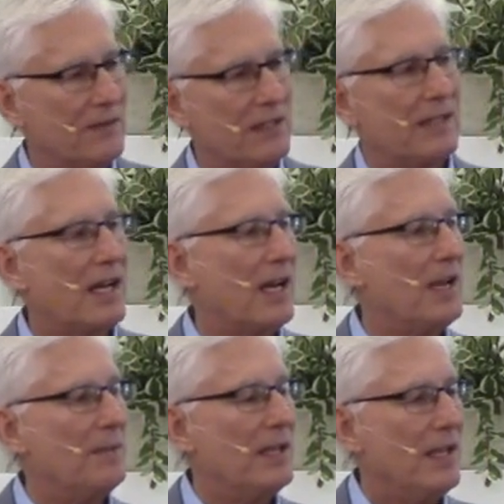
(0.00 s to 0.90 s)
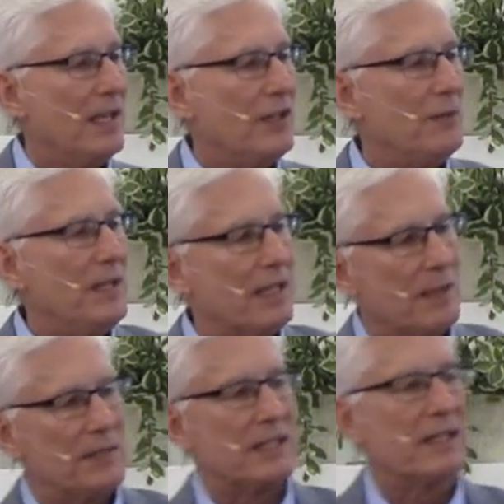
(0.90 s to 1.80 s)
of the time. You
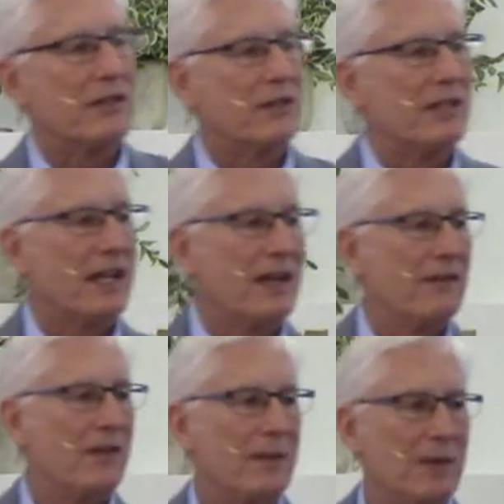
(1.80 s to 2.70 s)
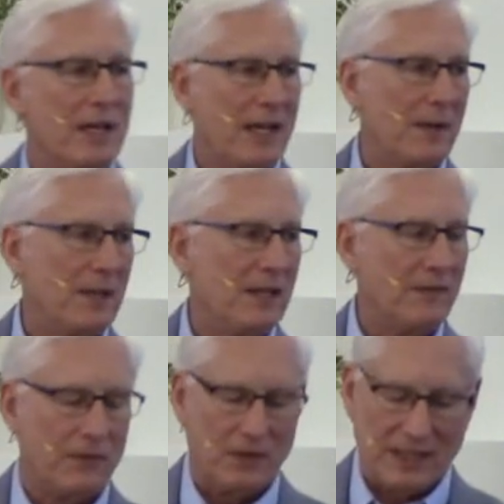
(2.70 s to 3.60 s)
become a son or daughter of Abraham in the
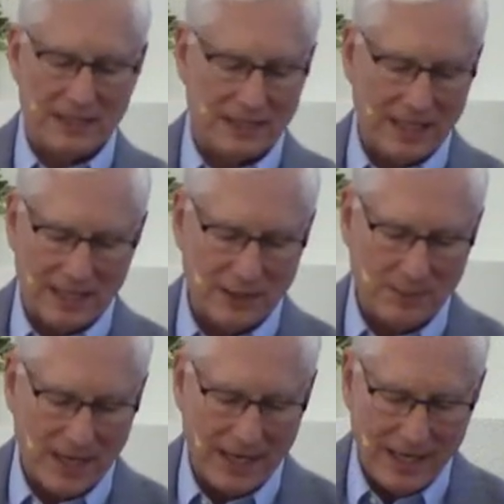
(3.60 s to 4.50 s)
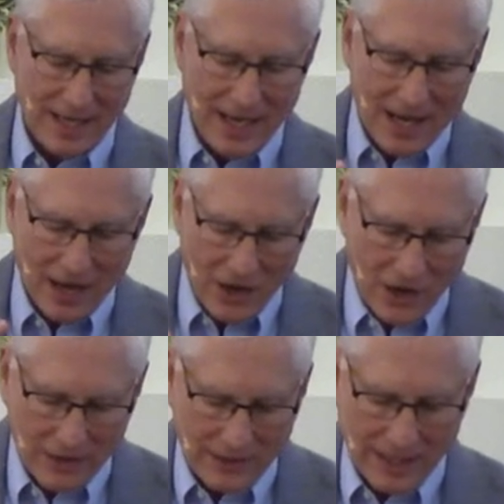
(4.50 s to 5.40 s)
fullest sense by a
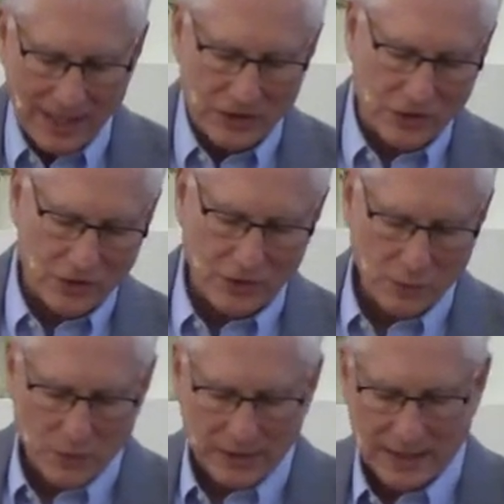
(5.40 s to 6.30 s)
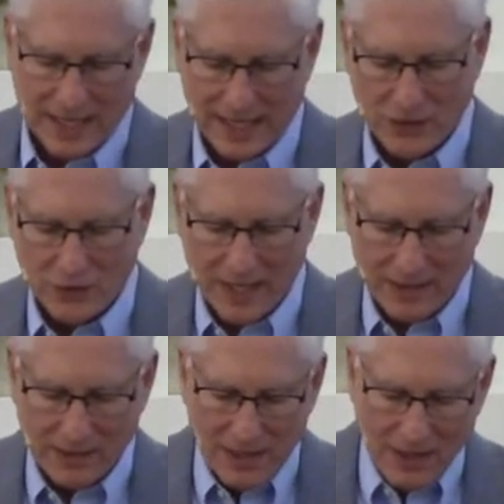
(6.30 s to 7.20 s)
heart that has turned toward God. You
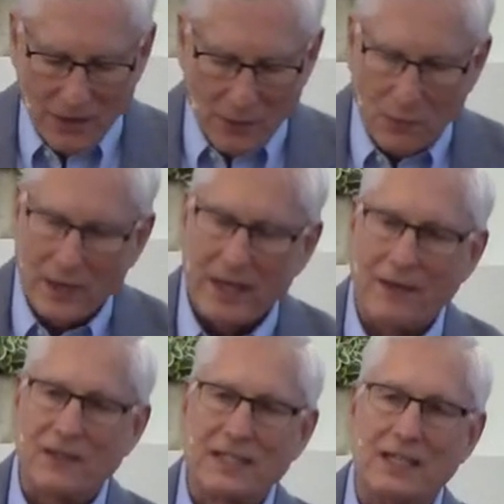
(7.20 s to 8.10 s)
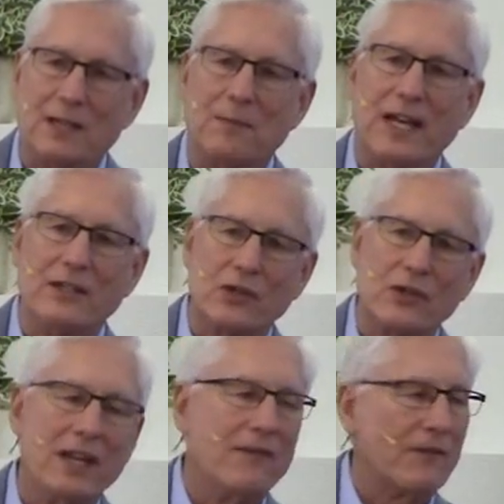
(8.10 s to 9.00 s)
get rid of sin by
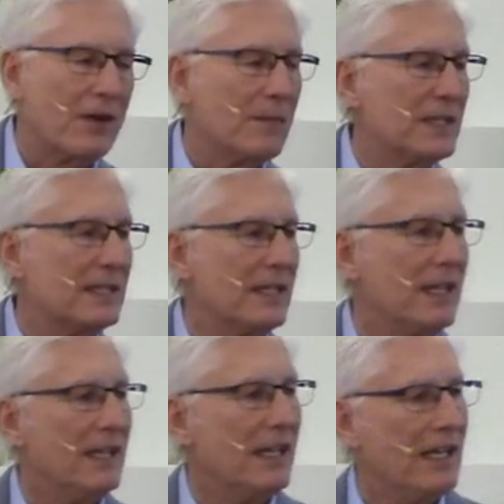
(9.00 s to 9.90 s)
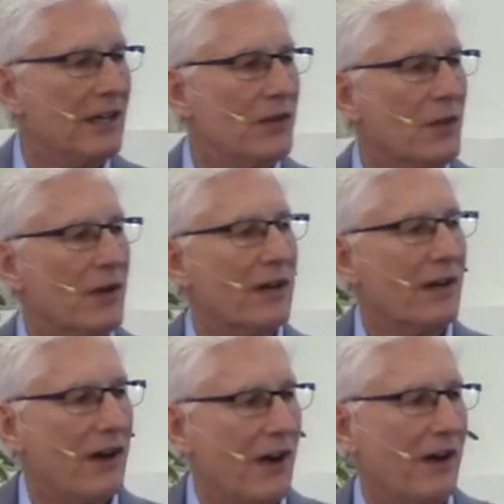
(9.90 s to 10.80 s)
turning from sin in your
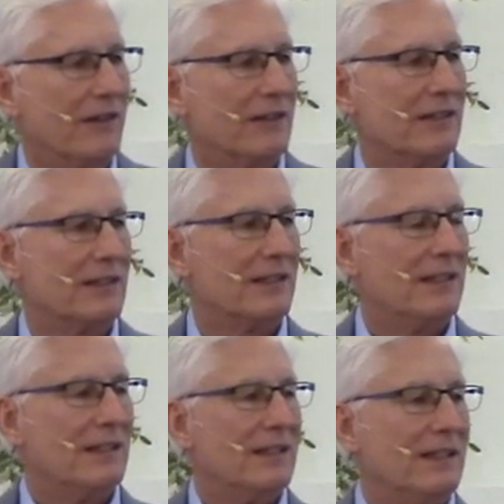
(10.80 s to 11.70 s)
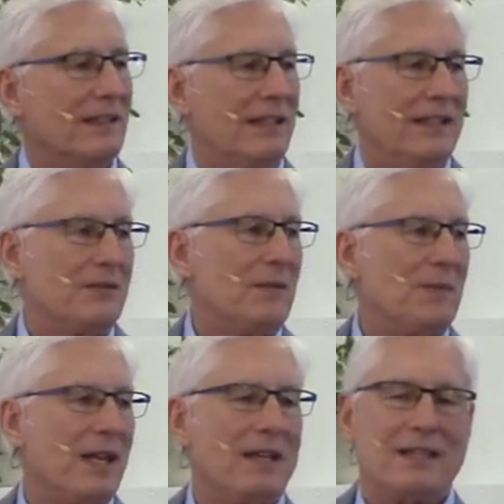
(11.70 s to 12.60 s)
heart. It's
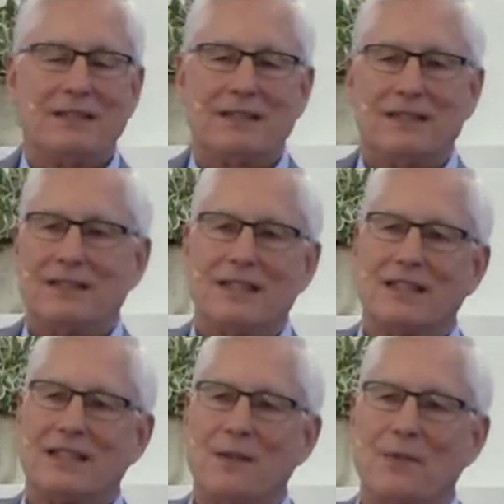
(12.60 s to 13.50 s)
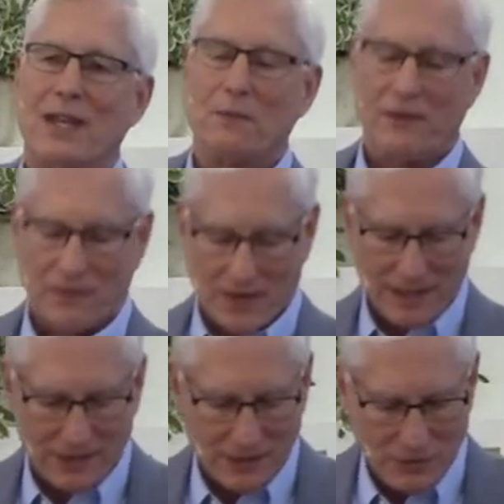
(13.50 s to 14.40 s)
repentance. It's the same thing we
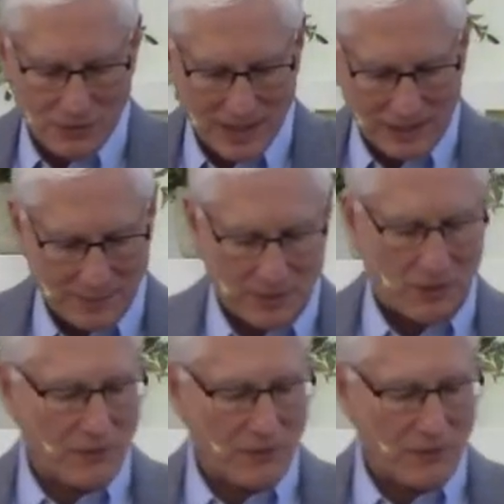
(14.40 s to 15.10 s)
find in the New Testament